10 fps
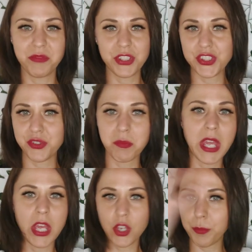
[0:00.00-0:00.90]
just
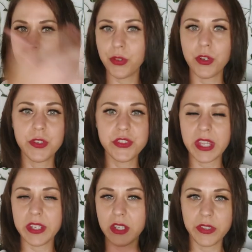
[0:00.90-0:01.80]
computers,
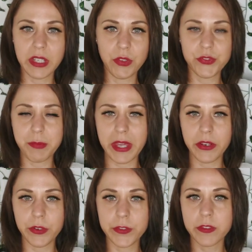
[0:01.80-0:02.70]
and nothing else
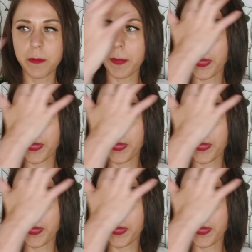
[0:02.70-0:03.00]
matters.